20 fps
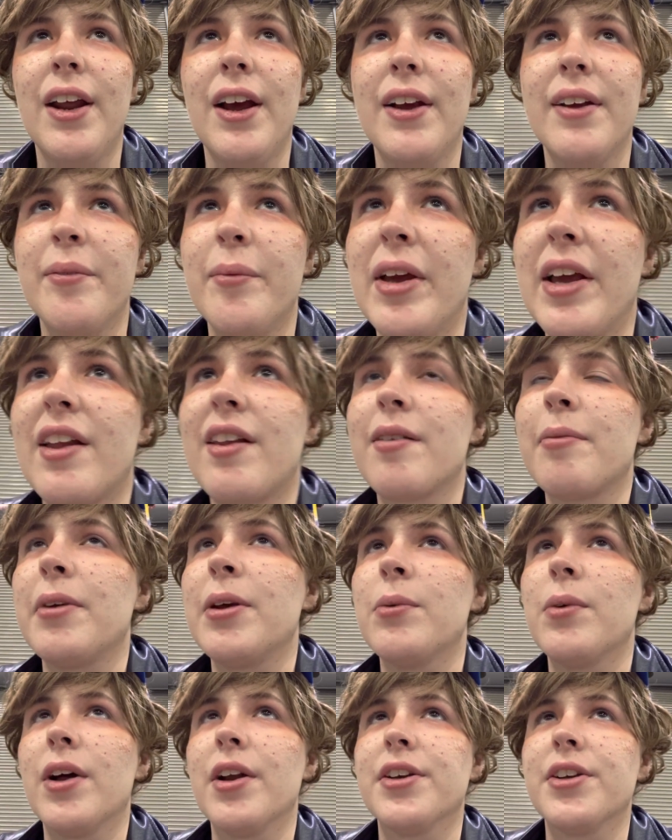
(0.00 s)
it makes me
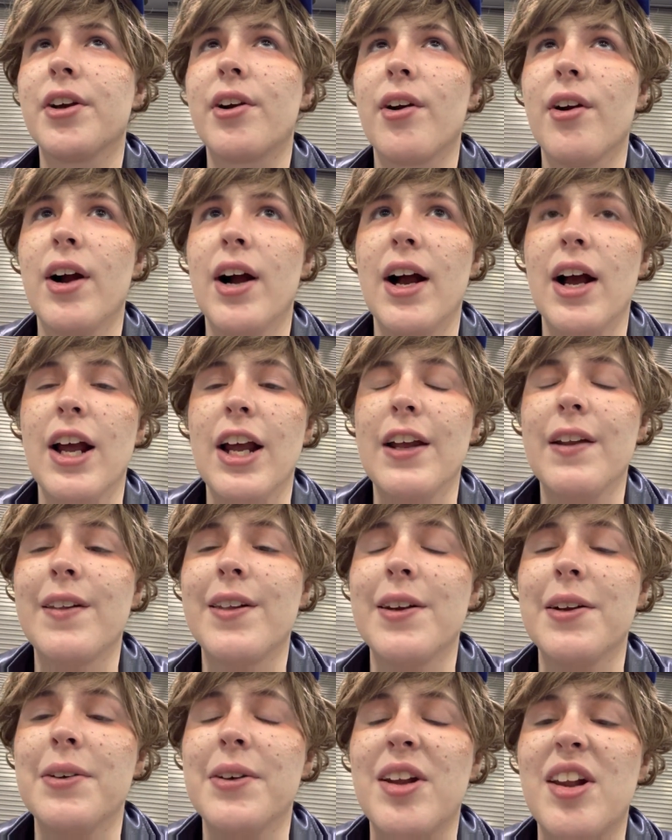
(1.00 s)
want to cry.
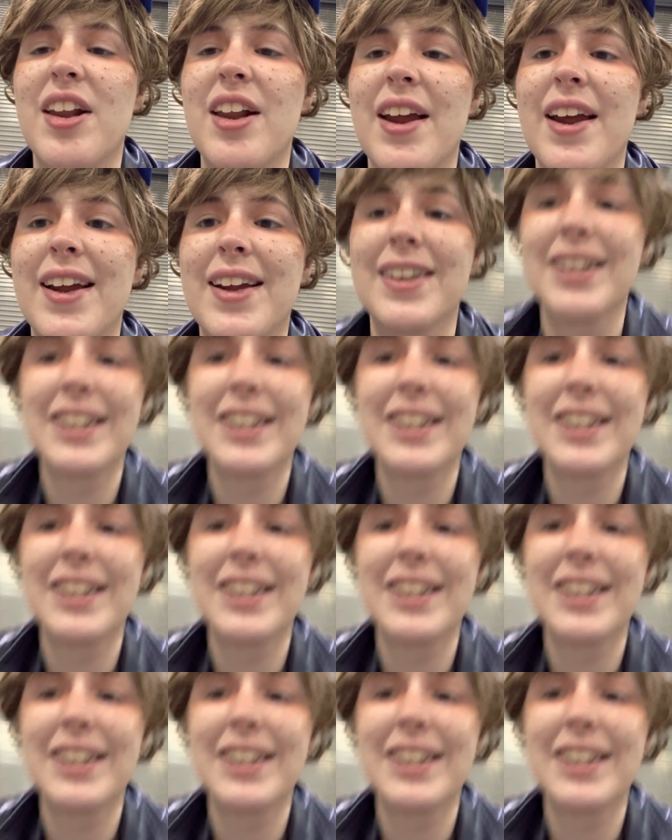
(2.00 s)
So it's like,